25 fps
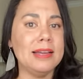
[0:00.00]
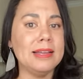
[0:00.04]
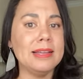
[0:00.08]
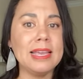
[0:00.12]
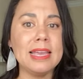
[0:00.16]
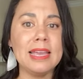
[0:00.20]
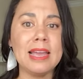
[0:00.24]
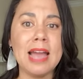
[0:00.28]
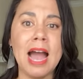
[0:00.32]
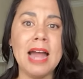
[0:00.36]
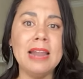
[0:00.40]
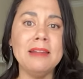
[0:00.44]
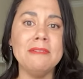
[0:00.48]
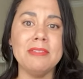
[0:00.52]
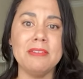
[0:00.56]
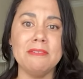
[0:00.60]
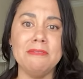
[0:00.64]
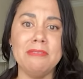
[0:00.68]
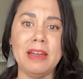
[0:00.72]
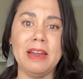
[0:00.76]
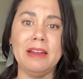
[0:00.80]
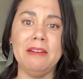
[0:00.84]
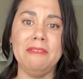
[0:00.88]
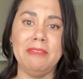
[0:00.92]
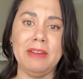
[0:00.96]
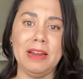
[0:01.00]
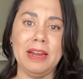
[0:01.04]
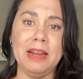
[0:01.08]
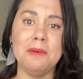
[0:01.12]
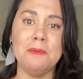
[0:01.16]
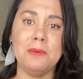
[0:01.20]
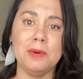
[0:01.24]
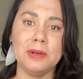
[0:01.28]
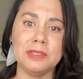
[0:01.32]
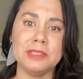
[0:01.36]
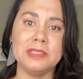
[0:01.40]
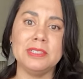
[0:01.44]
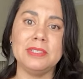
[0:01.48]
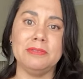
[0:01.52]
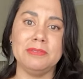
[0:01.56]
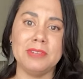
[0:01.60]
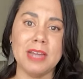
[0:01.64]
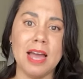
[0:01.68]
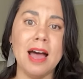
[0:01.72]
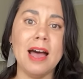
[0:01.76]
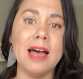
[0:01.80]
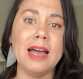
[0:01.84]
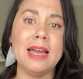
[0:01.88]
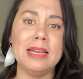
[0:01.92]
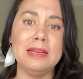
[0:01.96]
in kind of the very, very worst of
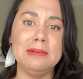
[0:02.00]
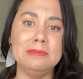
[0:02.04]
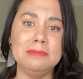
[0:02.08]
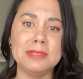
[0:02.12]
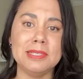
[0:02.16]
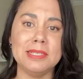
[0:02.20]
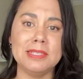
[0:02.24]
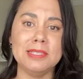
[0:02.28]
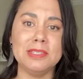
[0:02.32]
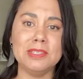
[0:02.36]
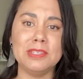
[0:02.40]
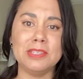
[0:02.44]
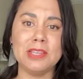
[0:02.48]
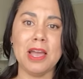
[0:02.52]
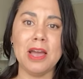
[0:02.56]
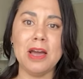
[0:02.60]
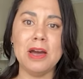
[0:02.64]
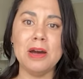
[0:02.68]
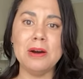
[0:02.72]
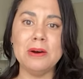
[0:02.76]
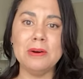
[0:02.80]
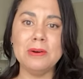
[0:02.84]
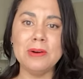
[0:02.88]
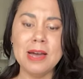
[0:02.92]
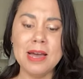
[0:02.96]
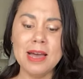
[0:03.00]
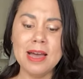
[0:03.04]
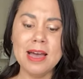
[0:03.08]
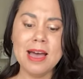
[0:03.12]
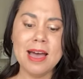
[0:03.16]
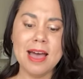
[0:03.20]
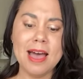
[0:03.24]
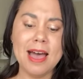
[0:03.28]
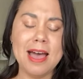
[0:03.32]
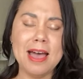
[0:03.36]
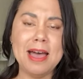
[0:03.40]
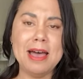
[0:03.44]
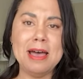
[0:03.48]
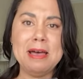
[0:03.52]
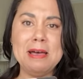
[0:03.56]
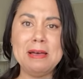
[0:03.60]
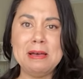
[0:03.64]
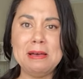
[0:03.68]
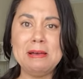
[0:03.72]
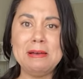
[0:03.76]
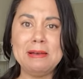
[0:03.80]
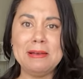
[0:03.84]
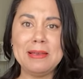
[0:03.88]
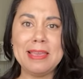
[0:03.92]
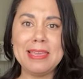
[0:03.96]
times. And so,
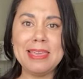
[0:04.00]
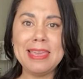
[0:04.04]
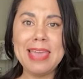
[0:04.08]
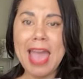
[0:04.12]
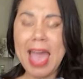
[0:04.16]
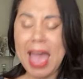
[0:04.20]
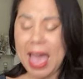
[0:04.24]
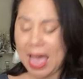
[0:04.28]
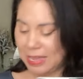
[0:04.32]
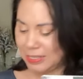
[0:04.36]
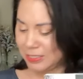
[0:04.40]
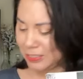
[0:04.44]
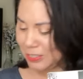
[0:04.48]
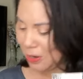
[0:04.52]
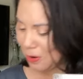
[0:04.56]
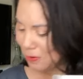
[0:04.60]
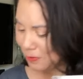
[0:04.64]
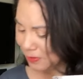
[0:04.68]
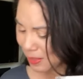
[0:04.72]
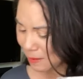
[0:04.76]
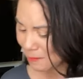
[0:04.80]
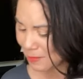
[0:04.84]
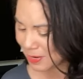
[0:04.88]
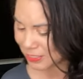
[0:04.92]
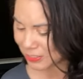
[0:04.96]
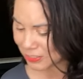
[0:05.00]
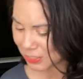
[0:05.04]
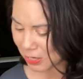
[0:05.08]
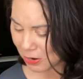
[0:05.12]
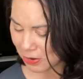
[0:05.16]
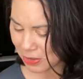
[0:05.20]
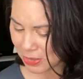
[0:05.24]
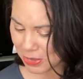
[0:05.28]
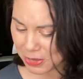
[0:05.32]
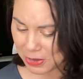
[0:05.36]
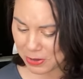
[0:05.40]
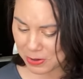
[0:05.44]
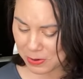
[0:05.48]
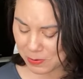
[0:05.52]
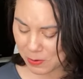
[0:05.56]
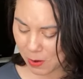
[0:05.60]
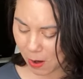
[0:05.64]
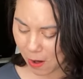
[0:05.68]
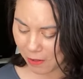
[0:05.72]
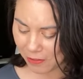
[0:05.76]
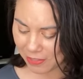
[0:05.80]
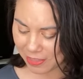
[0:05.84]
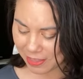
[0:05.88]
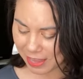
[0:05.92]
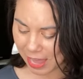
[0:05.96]
so let me show you
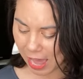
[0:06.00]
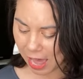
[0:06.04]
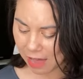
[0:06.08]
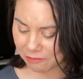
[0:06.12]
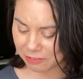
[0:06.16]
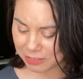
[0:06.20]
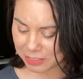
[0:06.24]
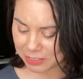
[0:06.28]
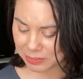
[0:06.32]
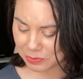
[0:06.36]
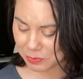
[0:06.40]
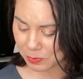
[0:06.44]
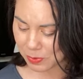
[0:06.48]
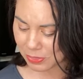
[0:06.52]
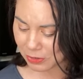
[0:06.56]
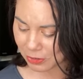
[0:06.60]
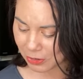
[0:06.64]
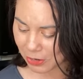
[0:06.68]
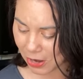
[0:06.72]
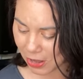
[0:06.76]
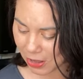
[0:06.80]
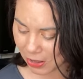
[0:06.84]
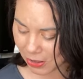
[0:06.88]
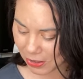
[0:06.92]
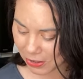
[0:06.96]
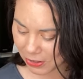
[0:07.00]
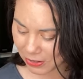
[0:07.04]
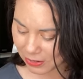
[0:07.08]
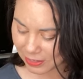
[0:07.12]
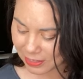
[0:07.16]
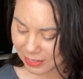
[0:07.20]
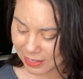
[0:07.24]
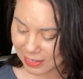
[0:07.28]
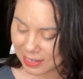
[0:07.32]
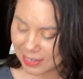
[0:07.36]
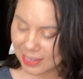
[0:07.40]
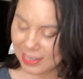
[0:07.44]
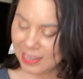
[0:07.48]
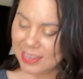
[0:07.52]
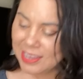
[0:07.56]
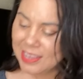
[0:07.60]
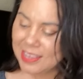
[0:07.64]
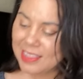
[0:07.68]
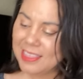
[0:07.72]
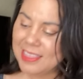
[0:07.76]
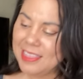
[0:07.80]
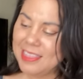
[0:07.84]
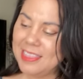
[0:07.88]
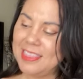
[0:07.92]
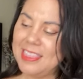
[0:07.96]
all the covers when they're all
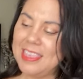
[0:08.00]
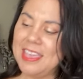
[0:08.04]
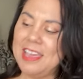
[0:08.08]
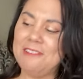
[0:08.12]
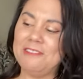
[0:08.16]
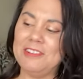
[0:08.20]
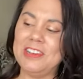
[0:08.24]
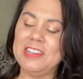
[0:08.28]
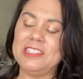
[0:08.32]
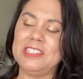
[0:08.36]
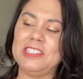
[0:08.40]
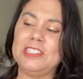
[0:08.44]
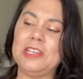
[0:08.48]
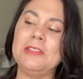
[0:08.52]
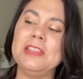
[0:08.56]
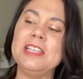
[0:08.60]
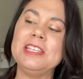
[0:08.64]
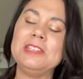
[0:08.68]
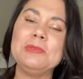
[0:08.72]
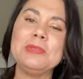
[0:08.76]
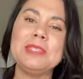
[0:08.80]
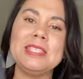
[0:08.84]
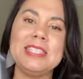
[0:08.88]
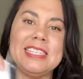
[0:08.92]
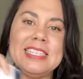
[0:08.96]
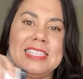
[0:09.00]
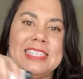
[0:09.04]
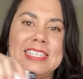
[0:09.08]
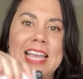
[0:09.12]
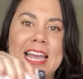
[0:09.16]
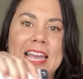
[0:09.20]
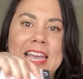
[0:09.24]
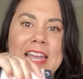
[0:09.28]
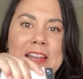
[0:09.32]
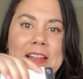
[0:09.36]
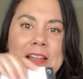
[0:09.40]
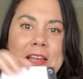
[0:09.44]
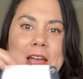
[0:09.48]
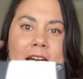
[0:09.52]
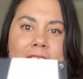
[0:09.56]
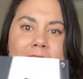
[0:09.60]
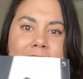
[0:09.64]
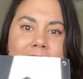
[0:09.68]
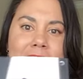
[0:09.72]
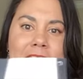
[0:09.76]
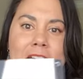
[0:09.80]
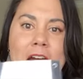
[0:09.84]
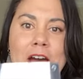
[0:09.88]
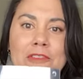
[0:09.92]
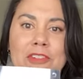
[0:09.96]
the original. So this was the second
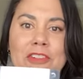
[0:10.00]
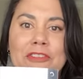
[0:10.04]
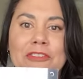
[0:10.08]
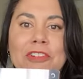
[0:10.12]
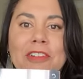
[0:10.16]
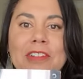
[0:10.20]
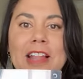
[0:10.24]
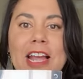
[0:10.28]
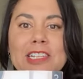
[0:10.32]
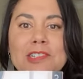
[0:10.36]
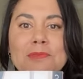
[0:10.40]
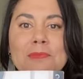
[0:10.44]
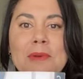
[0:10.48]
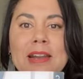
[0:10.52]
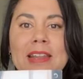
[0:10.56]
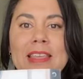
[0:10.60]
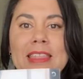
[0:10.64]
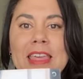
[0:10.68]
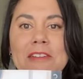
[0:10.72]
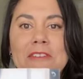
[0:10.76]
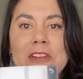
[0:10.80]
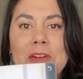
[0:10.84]
cover for Lush Money. They